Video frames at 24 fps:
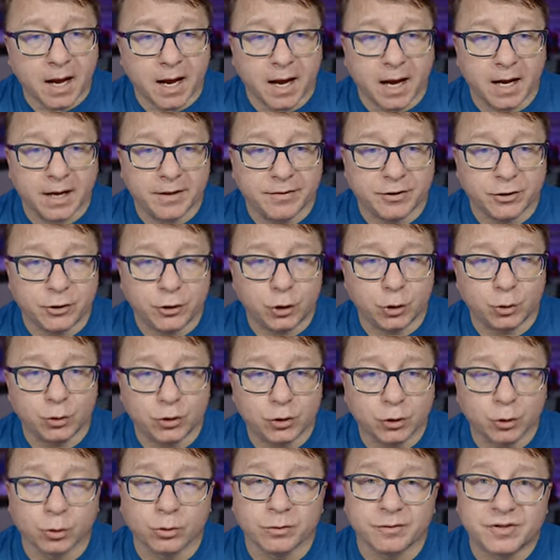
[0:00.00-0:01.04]
The
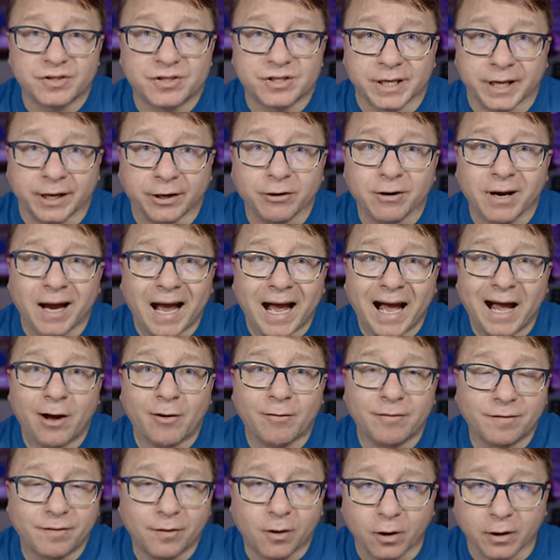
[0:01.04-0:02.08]
juice groove center,
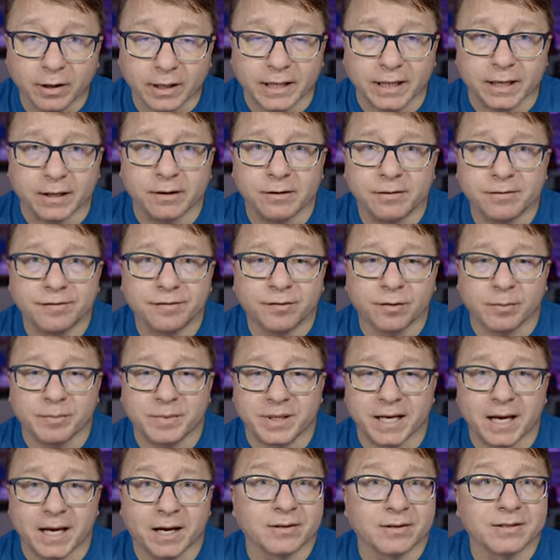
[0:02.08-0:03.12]
how far in from
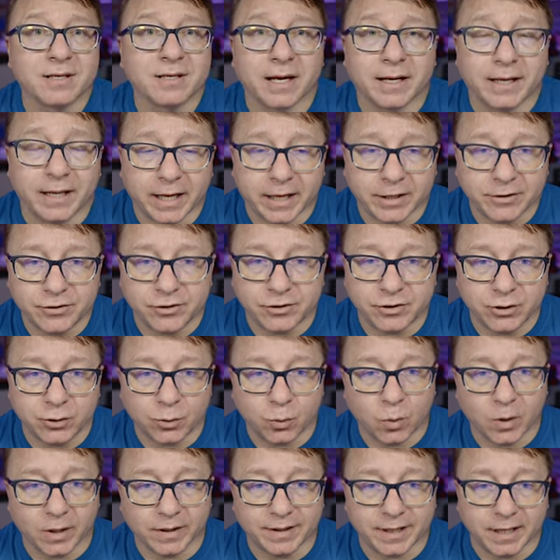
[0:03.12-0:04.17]
the outside edge that you
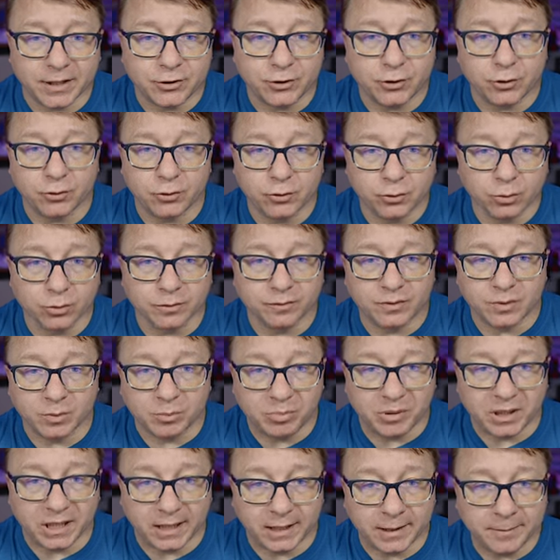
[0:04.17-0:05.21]
want that juice groove to
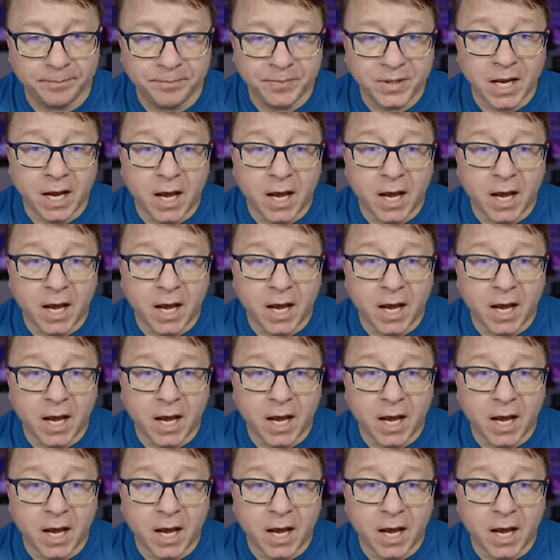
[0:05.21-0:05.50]
be.